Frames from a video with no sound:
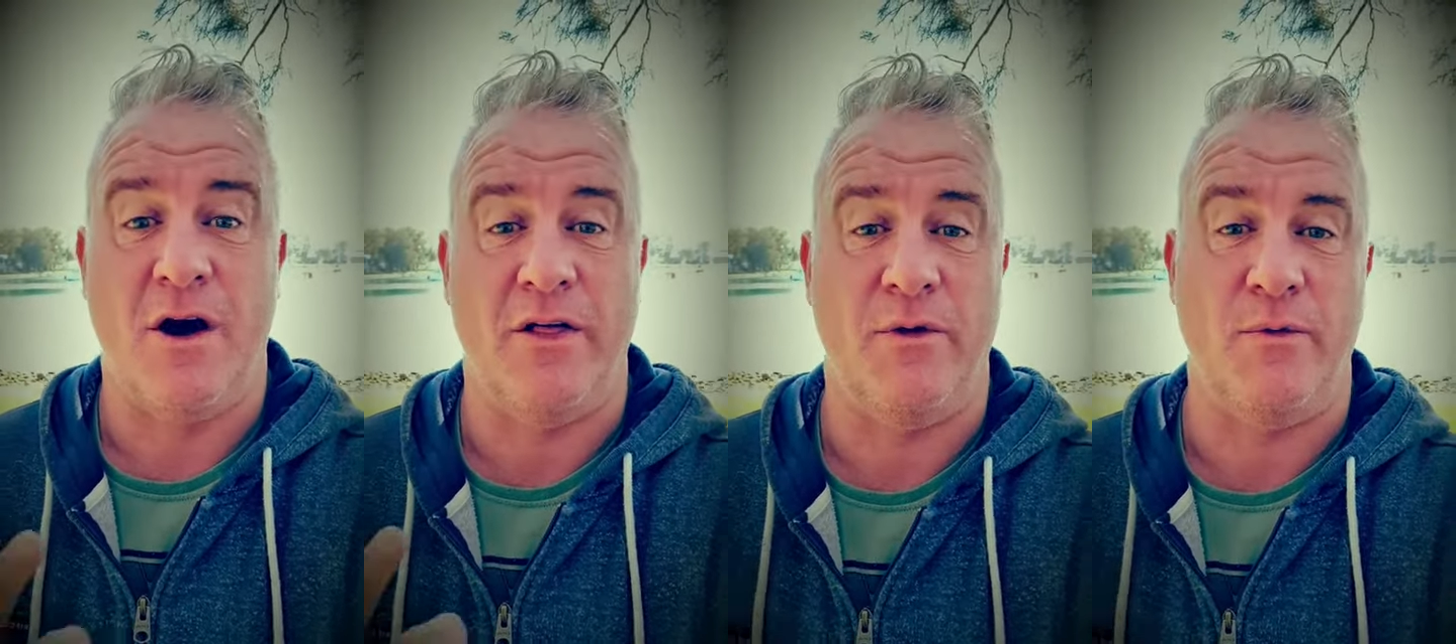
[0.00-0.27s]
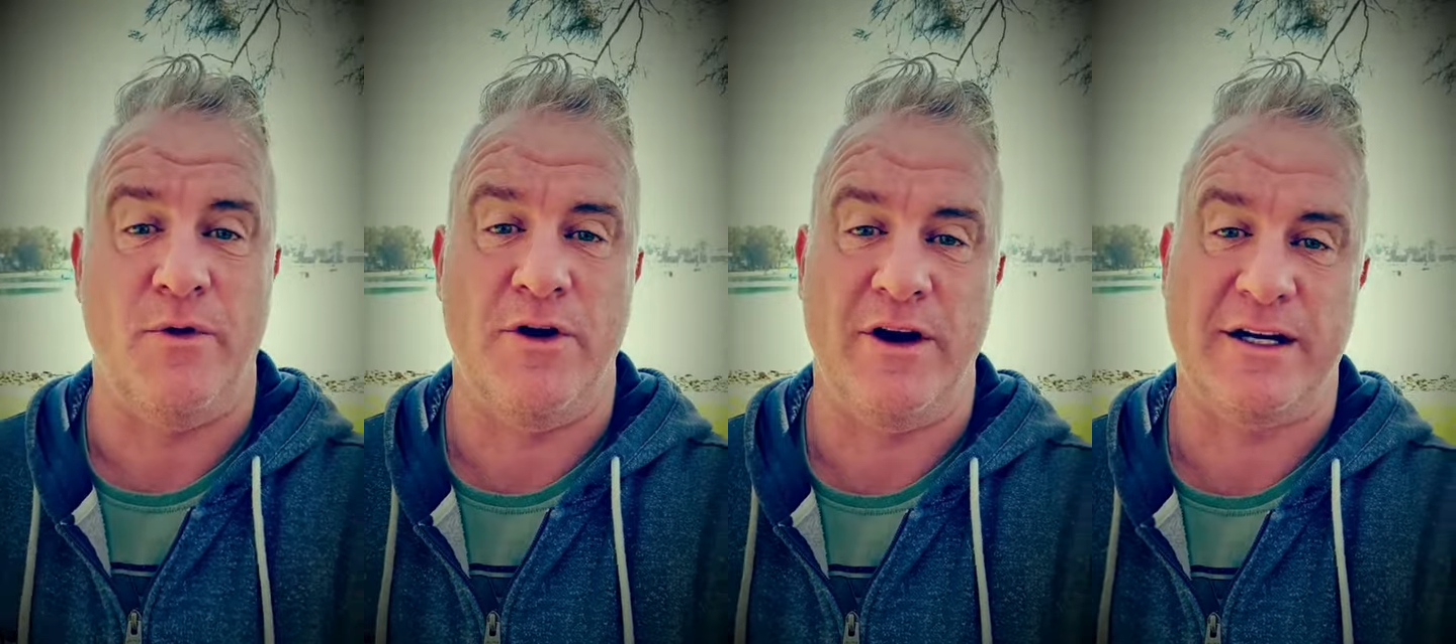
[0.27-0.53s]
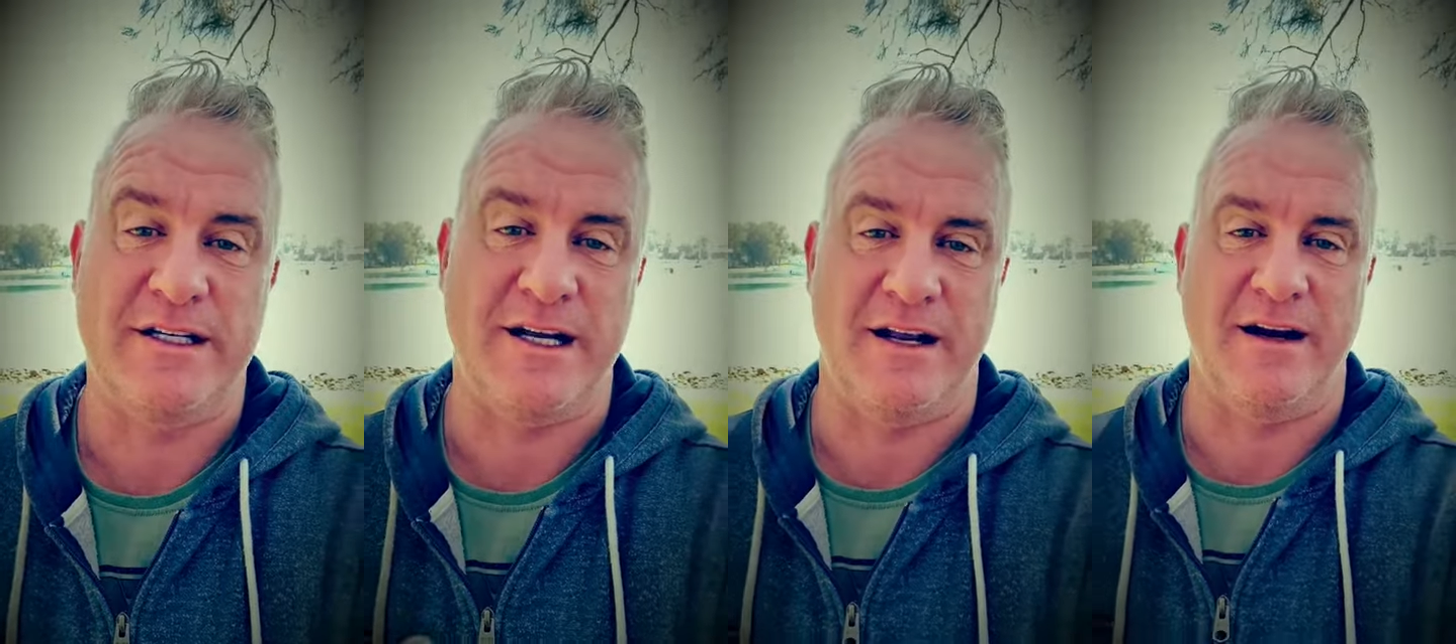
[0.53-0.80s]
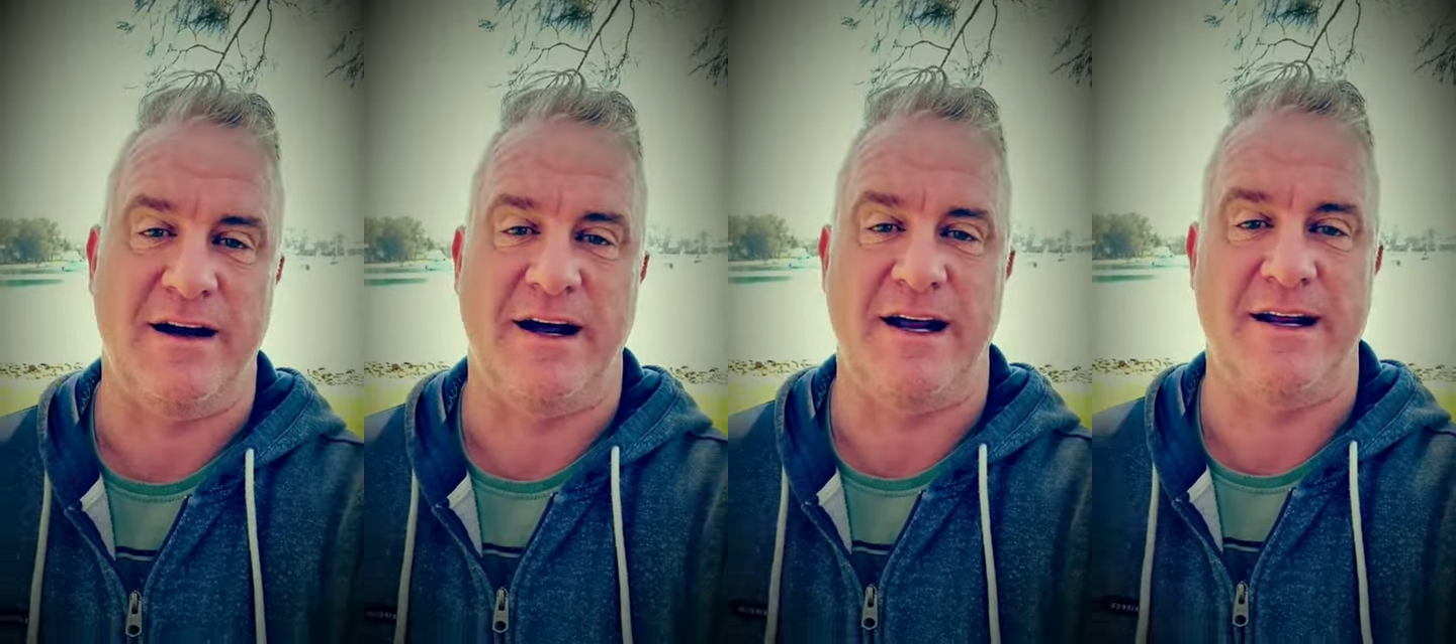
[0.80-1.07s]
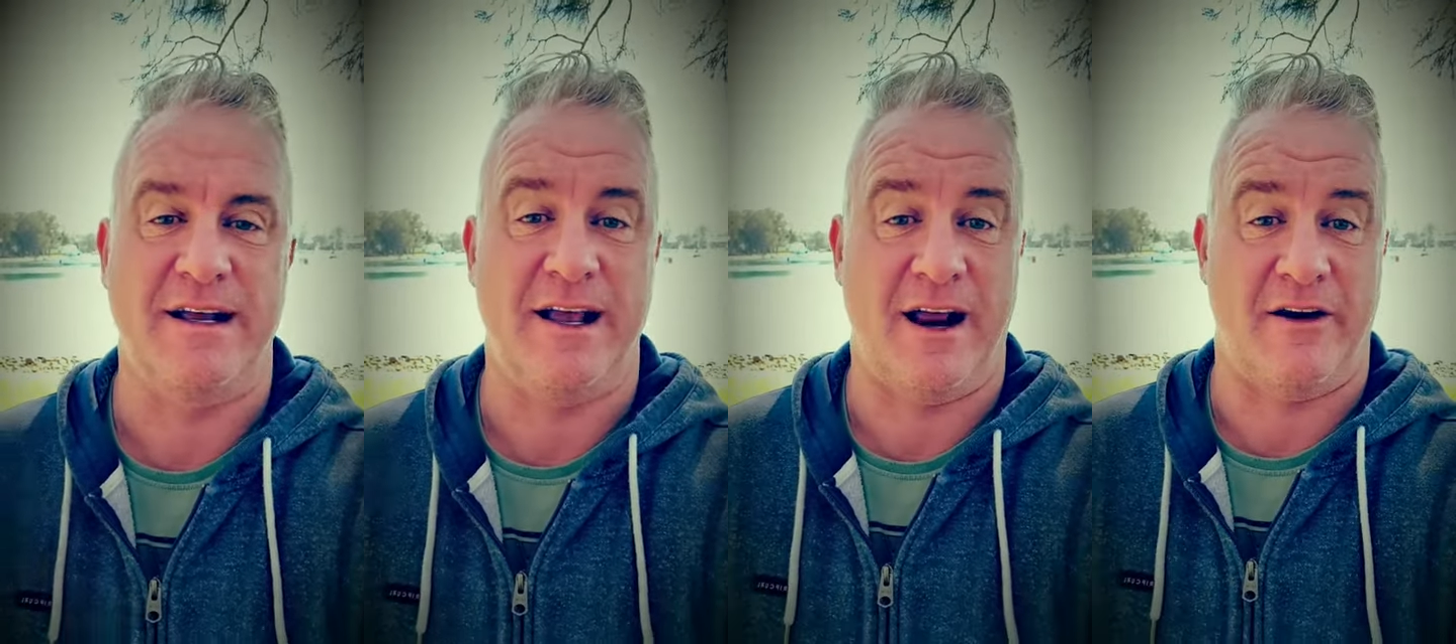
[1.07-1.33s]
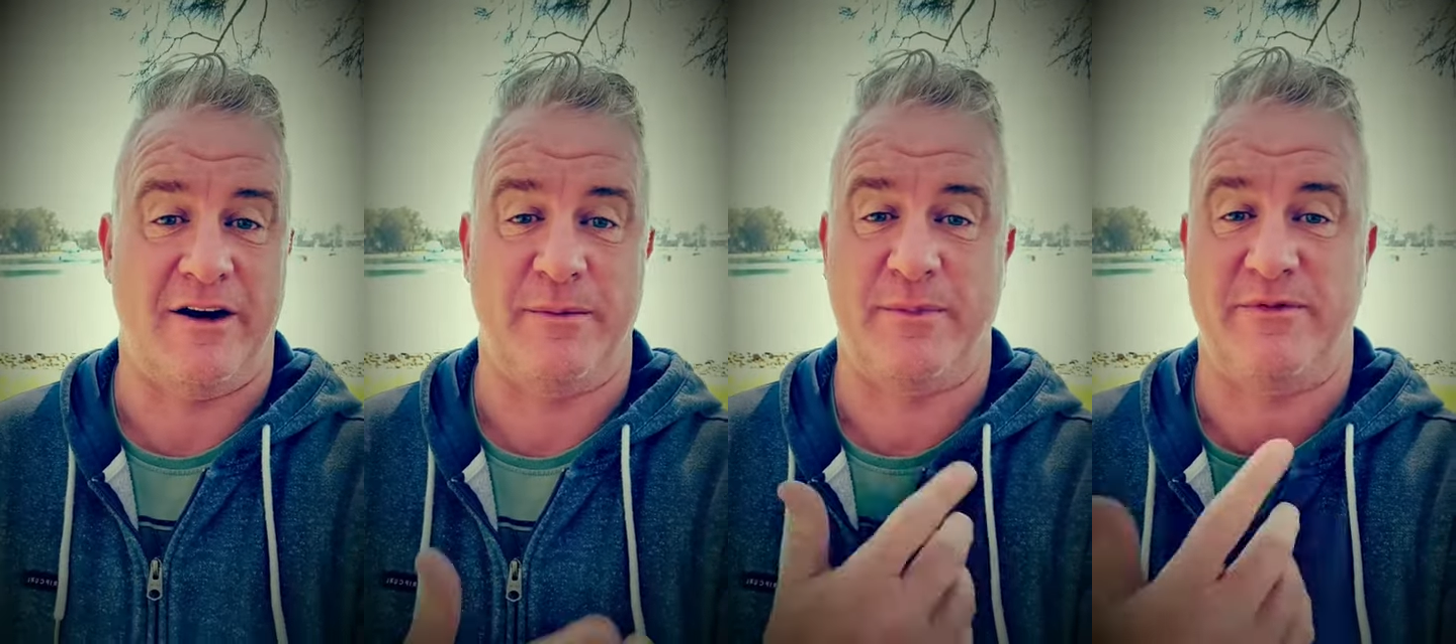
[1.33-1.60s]
either works in a
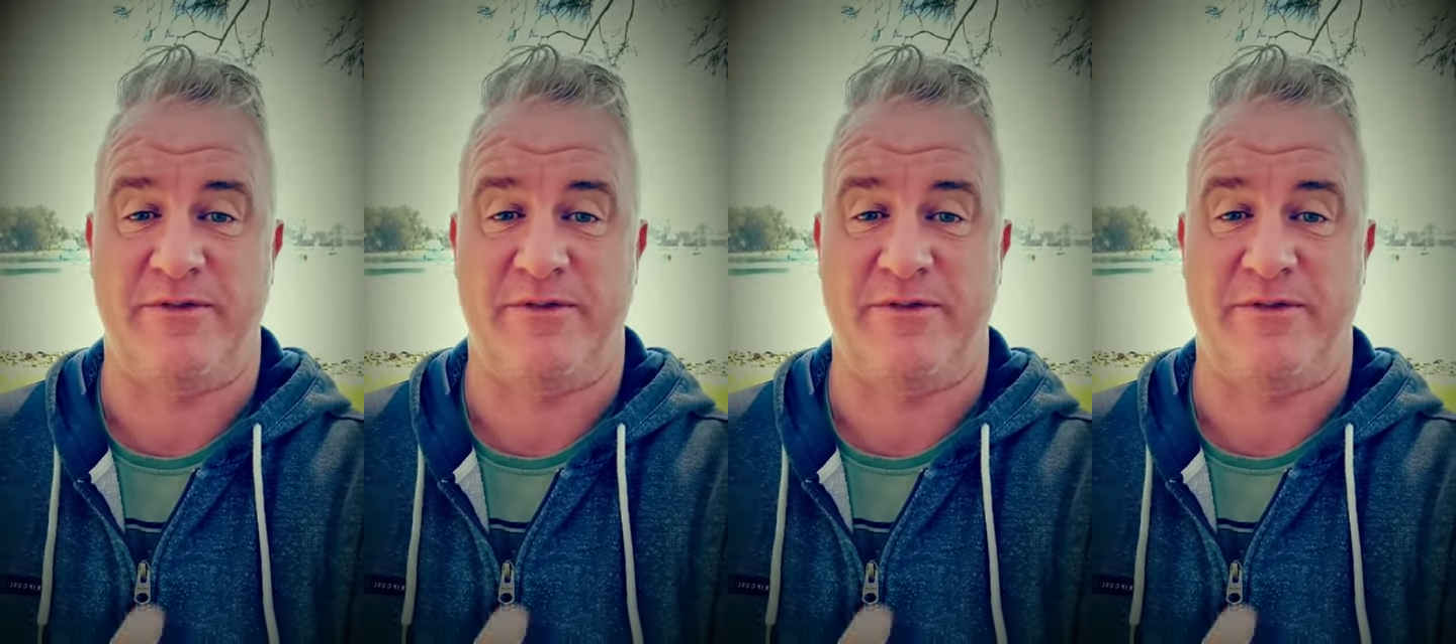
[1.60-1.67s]
caring